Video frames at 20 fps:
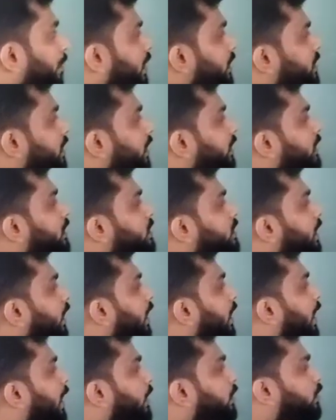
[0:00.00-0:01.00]
to measure this
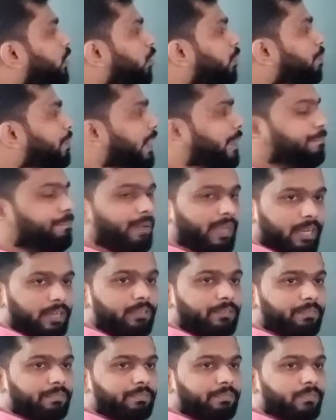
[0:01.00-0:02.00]
the length of my
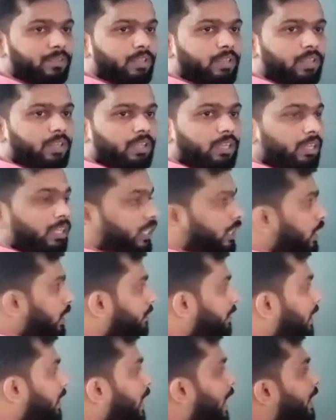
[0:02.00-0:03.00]
pen,
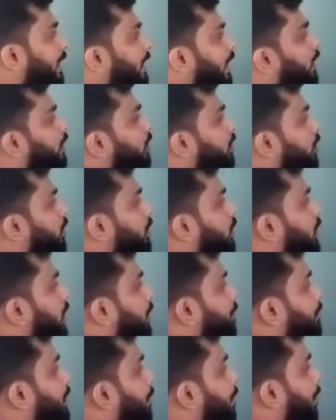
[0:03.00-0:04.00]
even I can
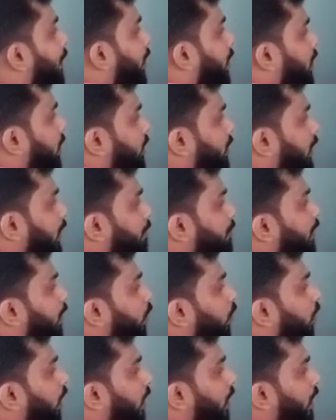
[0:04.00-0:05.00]
keep the
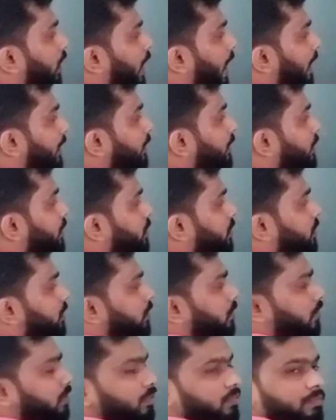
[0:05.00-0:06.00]
ruler like this,
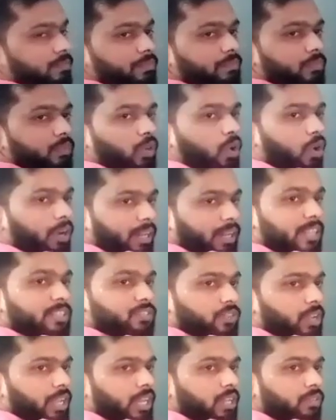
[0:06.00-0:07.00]
not in a
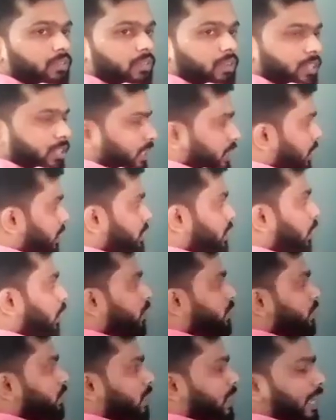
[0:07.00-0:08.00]
straight. It is
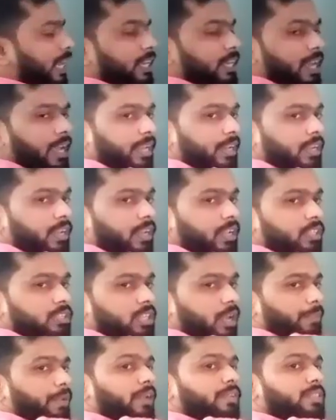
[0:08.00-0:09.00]
also straight line.
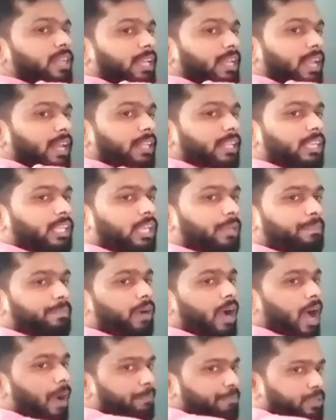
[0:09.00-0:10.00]
Sometimes I can
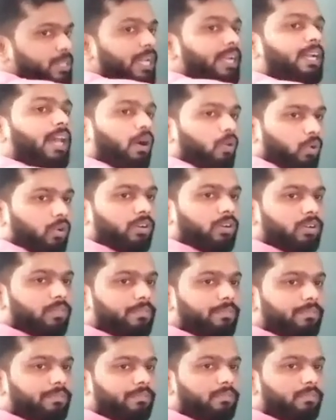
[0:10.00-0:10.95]
keep upside down.